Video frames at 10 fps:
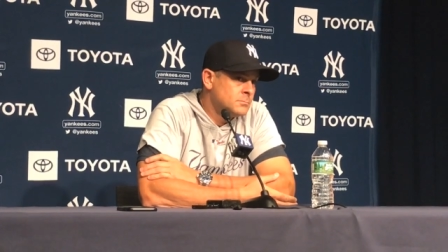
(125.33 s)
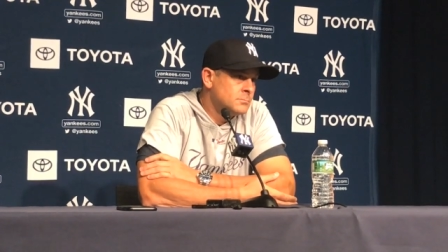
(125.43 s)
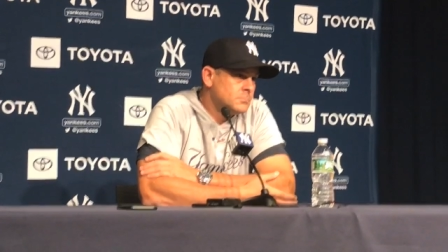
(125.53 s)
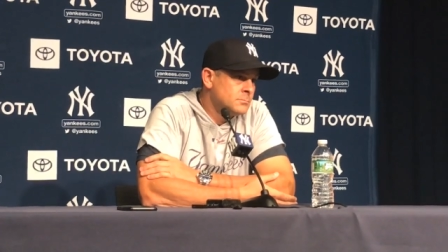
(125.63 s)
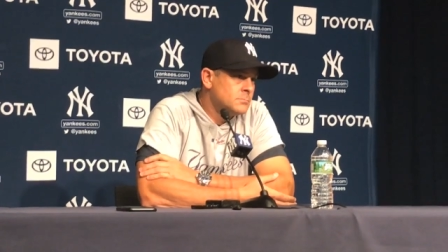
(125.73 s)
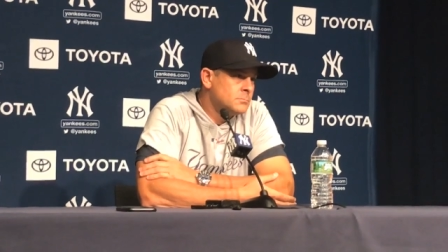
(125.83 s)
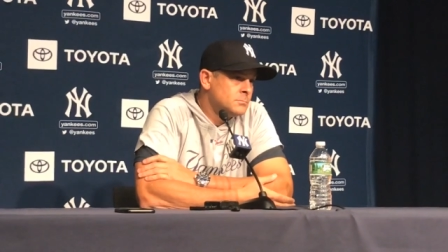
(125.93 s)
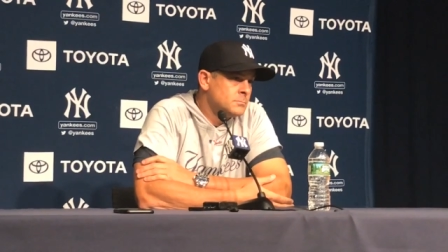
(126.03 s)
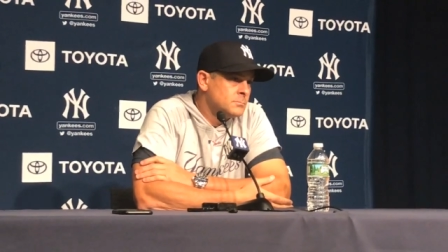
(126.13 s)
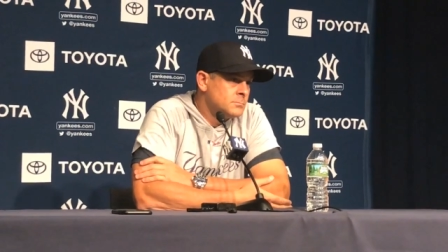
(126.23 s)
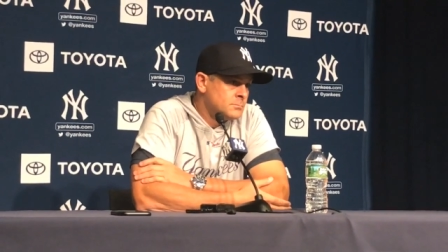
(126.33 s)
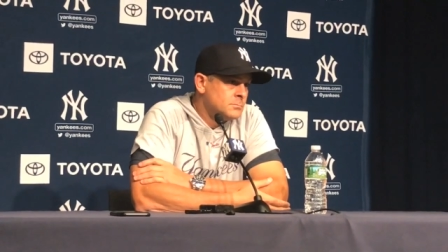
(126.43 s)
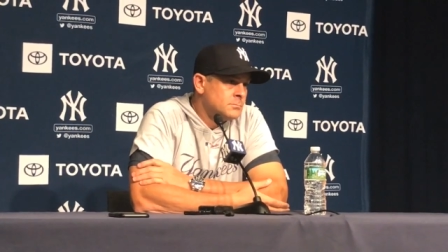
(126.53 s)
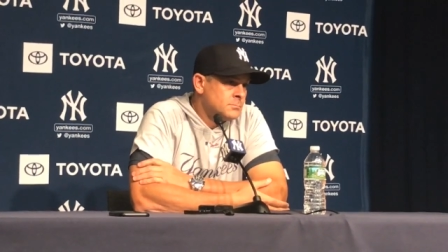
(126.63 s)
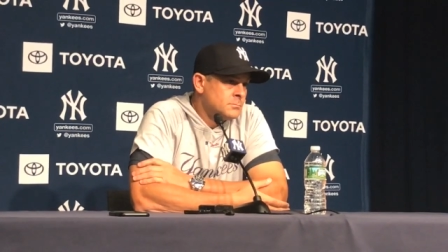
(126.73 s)
you know, as the leader,
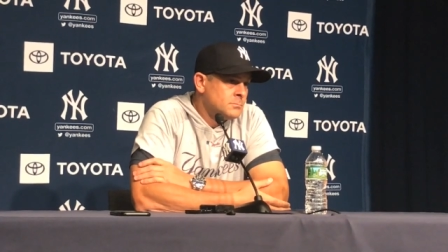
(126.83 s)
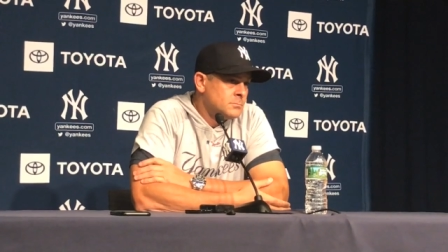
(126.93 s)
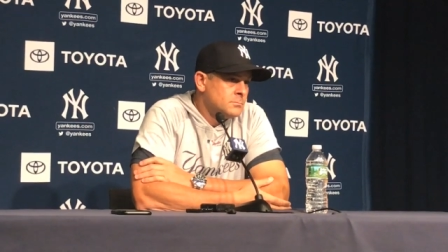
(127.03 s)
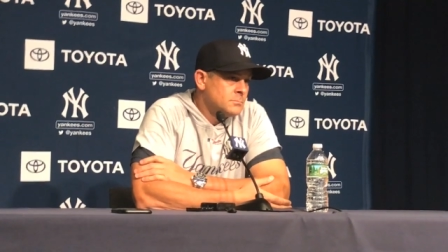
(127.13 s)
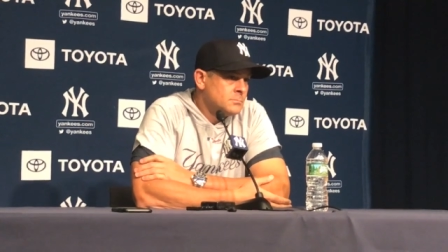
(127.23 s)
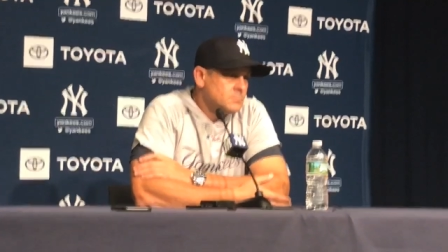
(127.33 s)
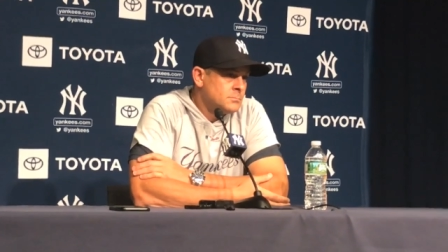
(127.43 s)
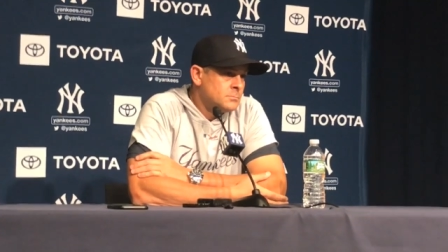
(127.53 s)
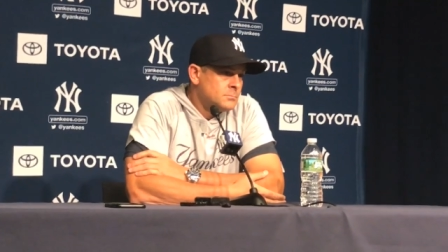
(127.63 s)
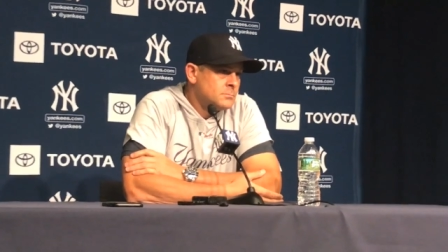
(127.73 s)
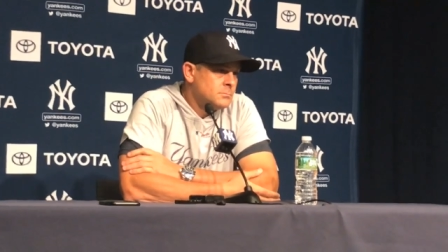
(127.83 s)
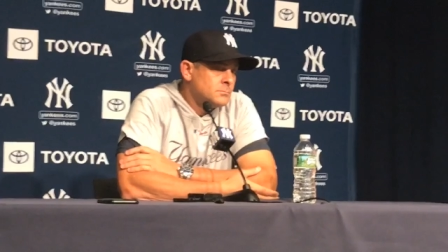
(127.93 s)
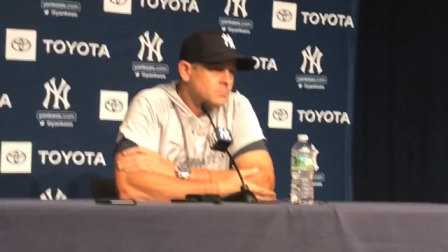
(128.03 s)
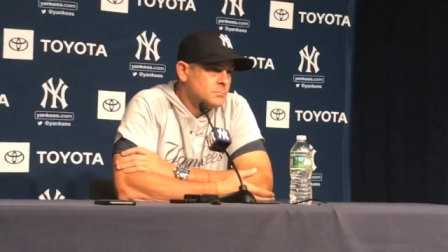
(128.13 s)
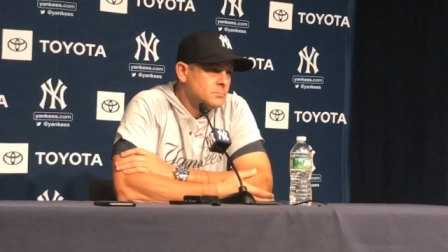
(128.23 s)
as the manager, to
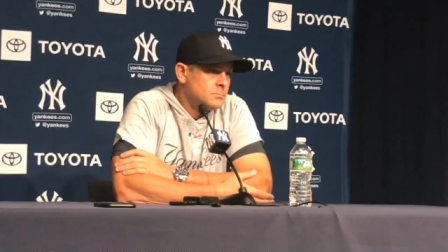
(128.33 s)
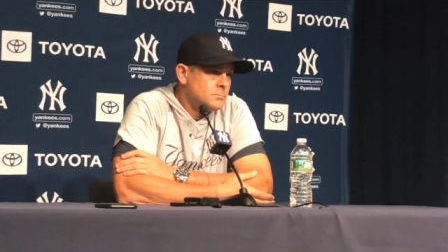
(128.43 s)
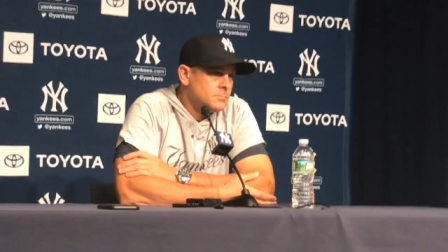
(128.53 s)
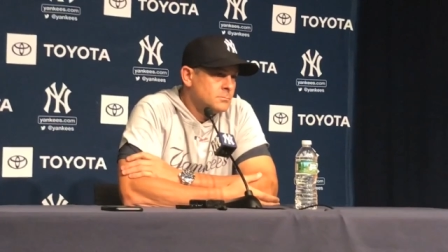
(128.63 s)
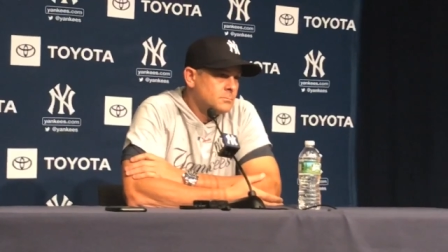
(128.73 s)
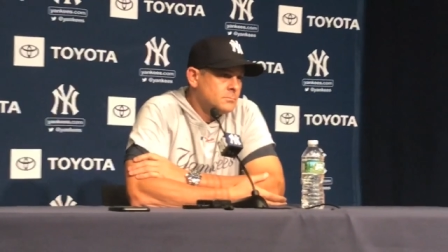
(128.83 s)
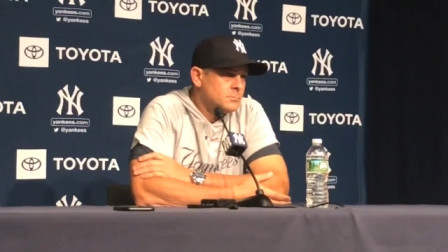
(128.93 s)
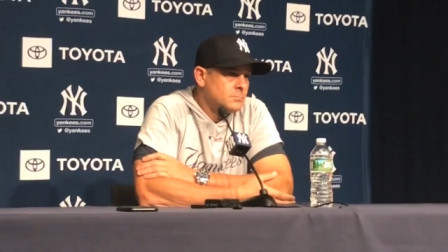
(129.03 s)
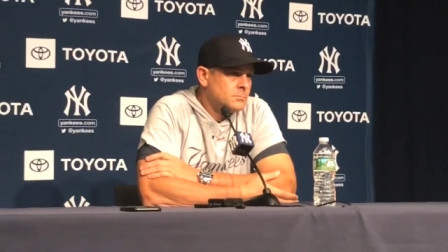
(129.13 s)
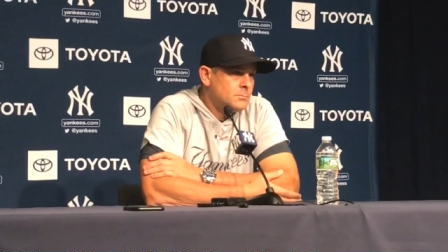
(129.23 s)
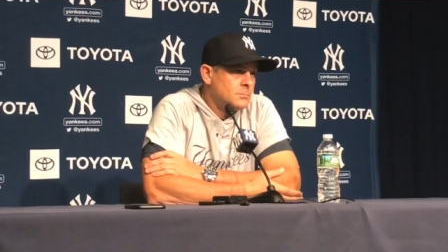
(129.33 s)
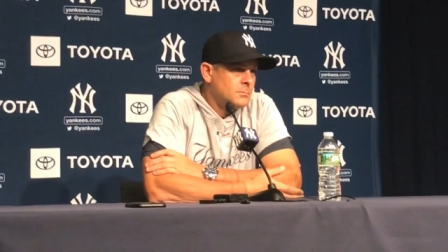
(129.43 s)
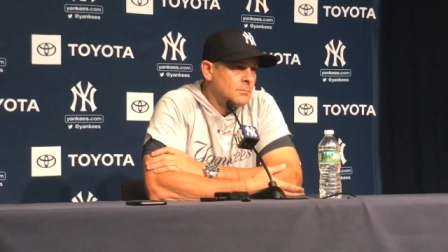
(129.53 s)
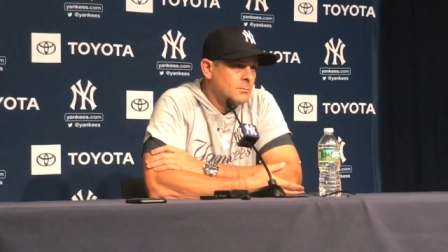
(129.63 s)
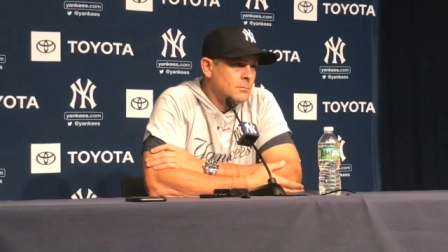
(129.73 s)
help them deal with whatever this
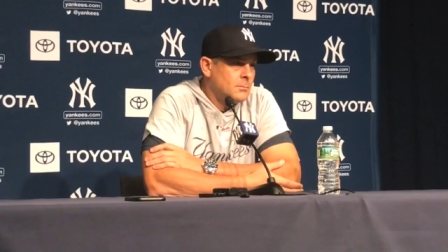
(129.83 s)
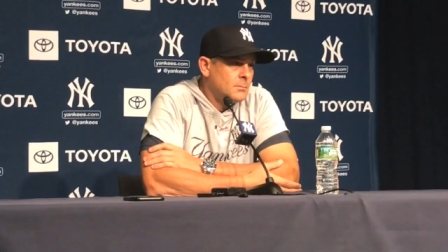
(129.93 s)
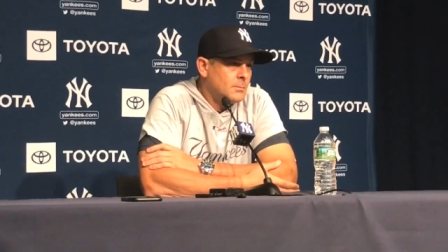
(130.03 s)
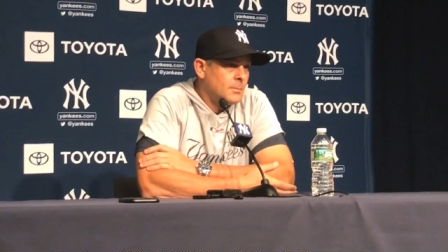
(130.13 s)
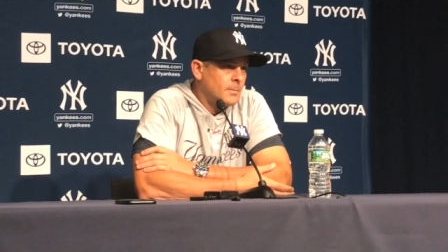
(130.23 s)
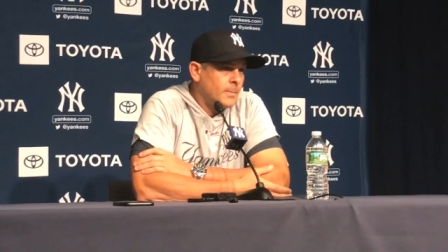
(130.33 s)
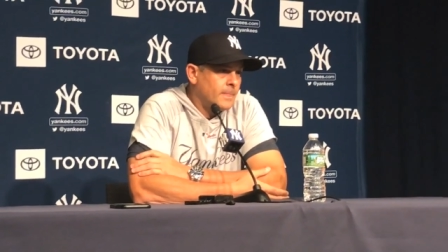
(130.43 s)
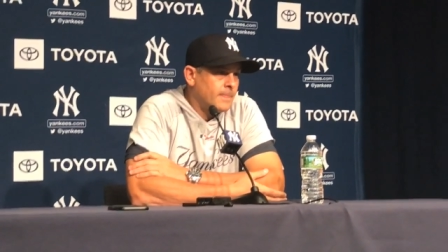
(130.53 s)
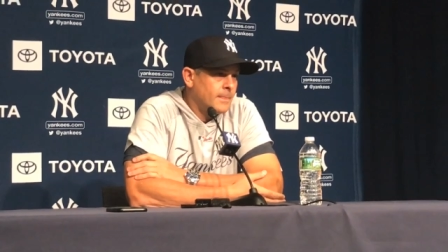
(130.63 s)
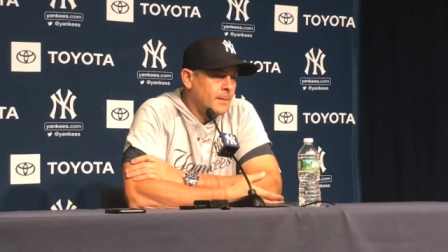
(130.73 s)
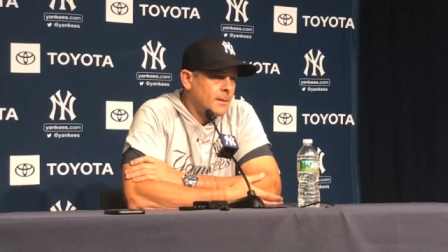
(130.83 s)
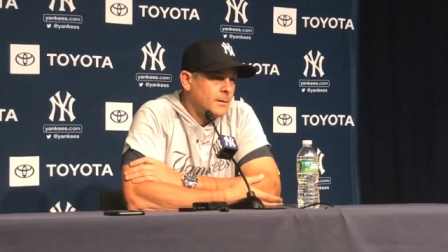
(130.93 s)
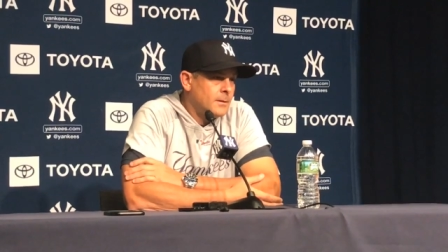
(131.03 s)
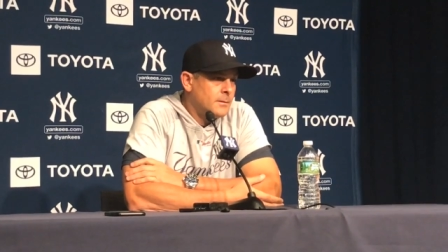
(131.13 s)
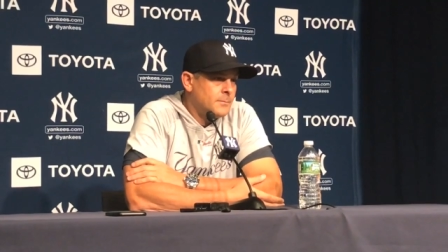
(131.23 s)
is, or talk to them about it, or,
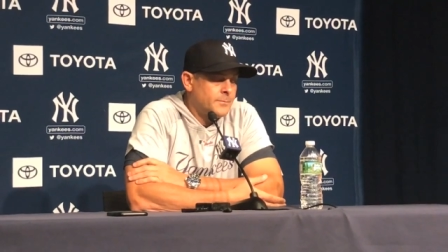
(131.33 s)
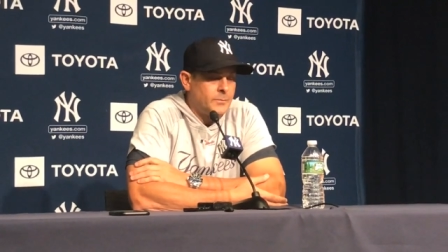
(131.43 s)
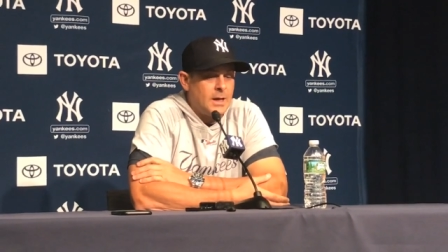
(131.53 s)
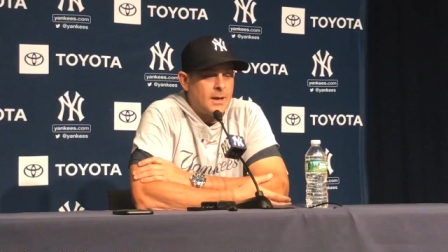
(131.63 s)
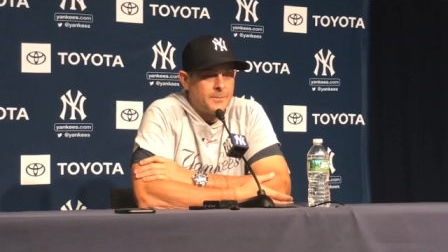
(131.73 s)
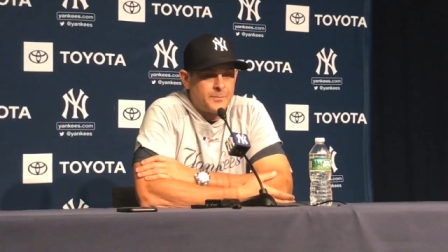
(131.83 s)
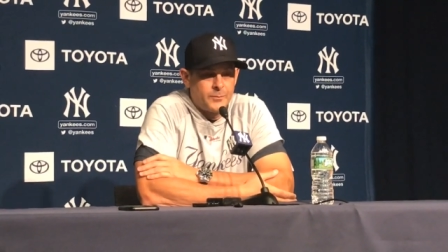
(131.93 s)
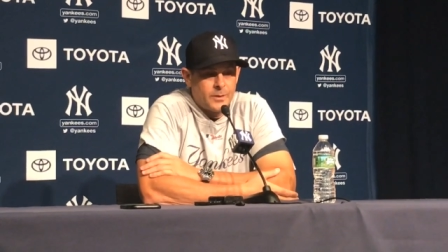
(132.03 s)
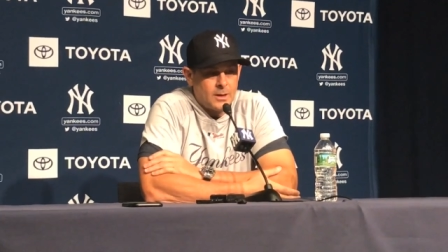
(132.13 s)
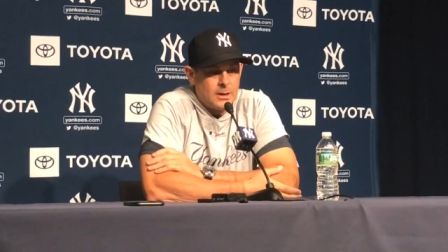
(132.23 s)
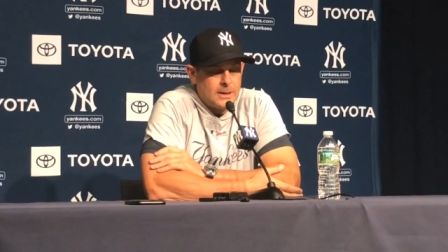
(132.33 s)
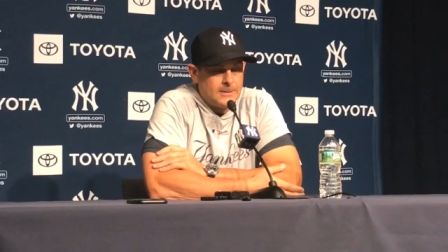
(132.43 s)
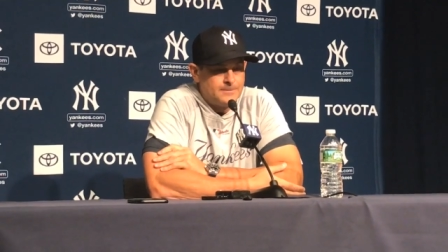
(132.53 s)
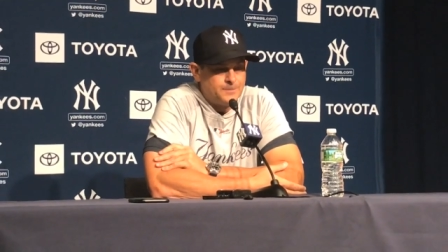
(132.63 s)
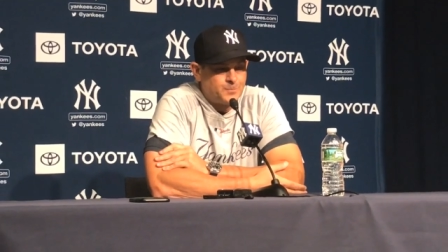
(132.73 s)
or maybe not? Yeah,
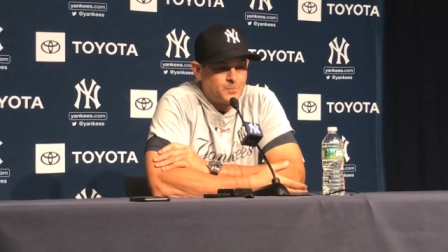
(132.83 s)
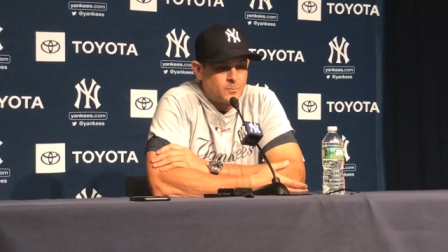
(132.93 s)
um,